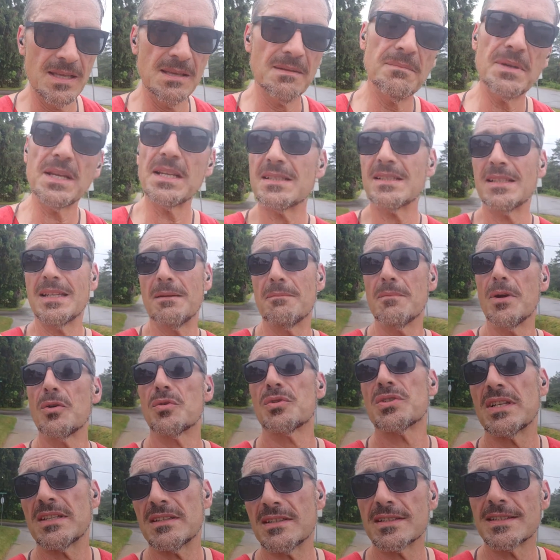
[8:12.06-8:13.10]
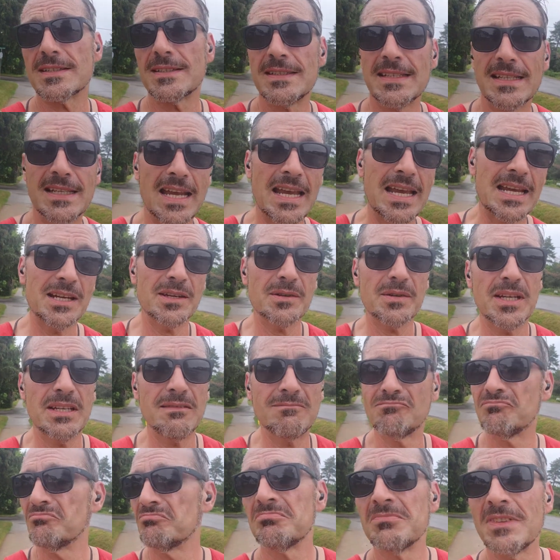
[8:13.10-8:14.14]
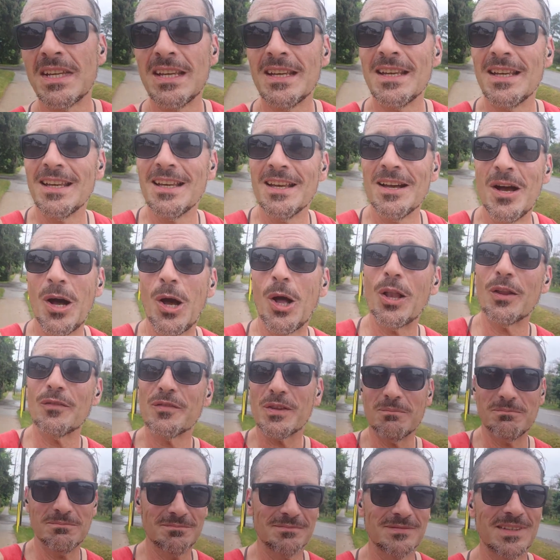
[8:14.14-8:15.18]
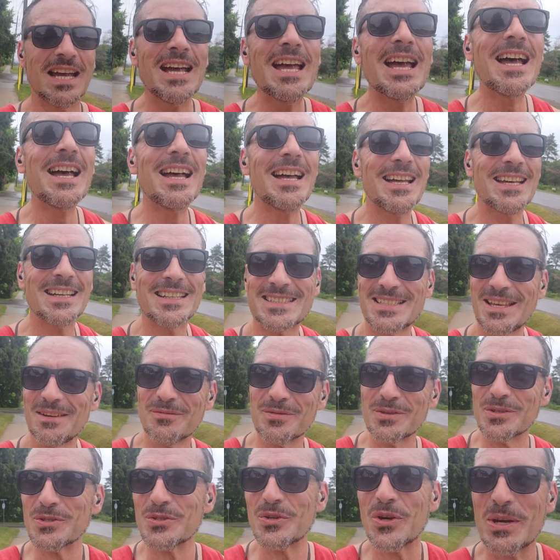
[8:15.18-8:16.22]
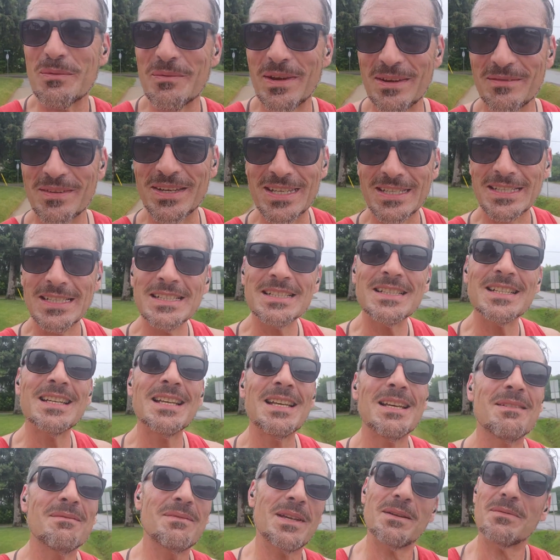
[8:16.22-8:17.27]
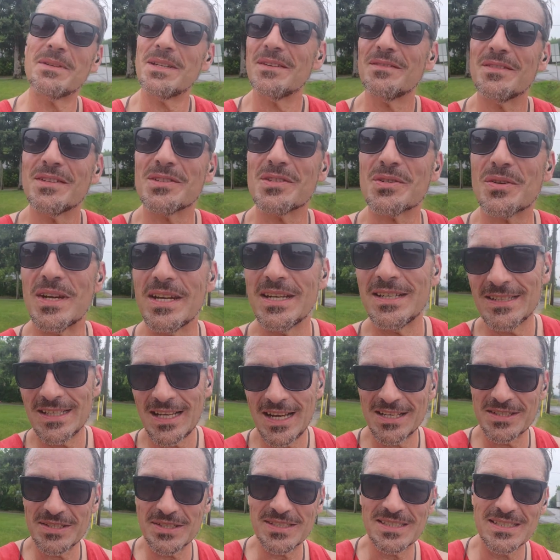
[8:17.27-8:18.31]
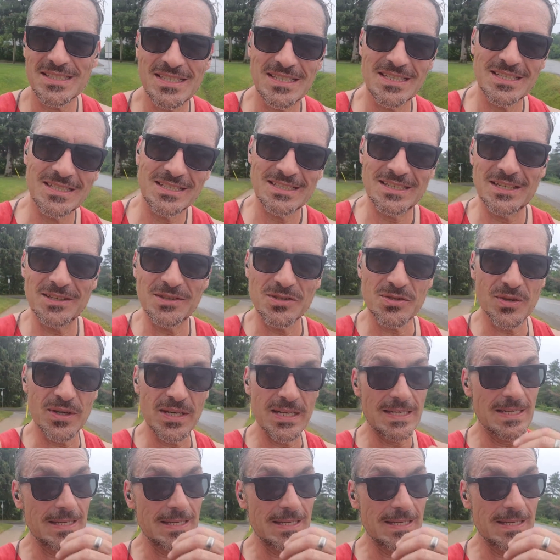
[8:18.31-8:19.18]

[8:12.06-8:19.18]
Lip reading: basically emotions, angry, all of them, except for joy, maybe even joy. I just enjoyed